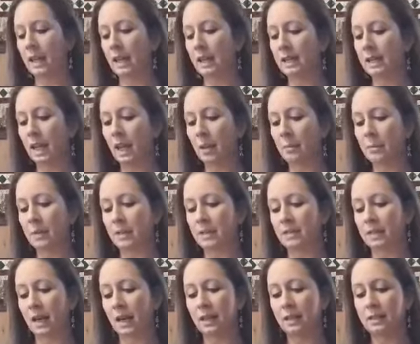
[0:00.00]
It
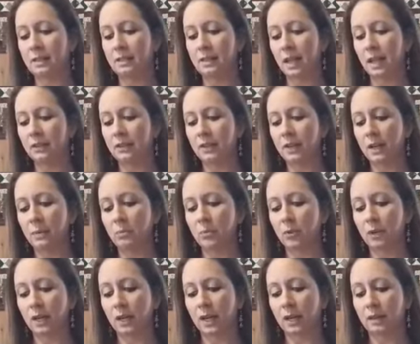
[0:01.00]
happened on a Saturday
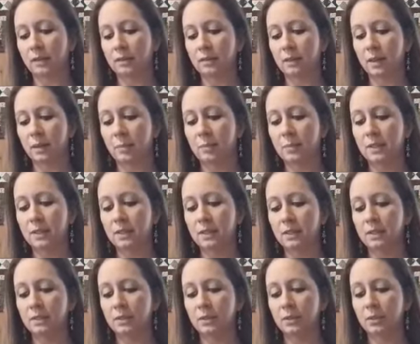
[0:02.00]
morning that
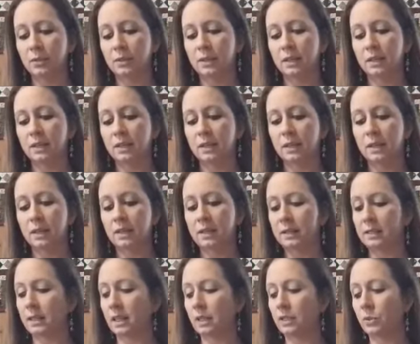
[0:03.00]
Mrs. Noonan
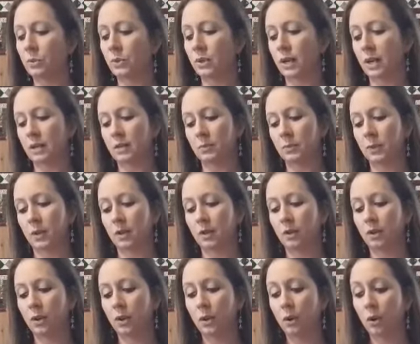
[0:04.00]
said to her husband,
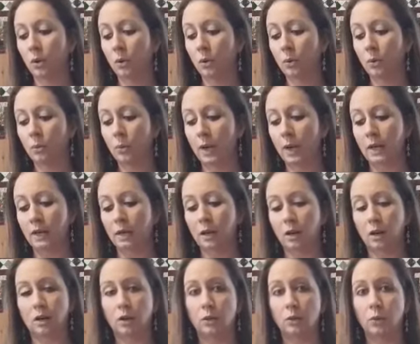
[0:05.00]
When
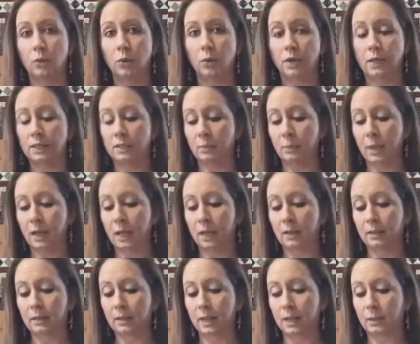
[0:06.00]
are you going to
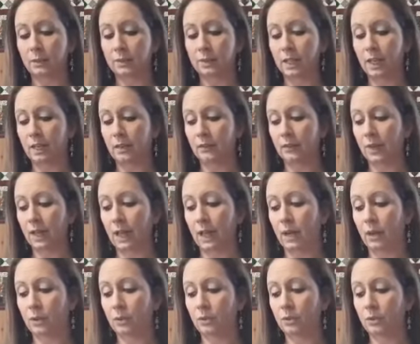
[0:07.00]
paint the outside of the
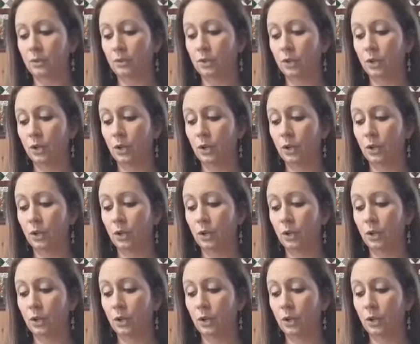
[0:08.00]
house?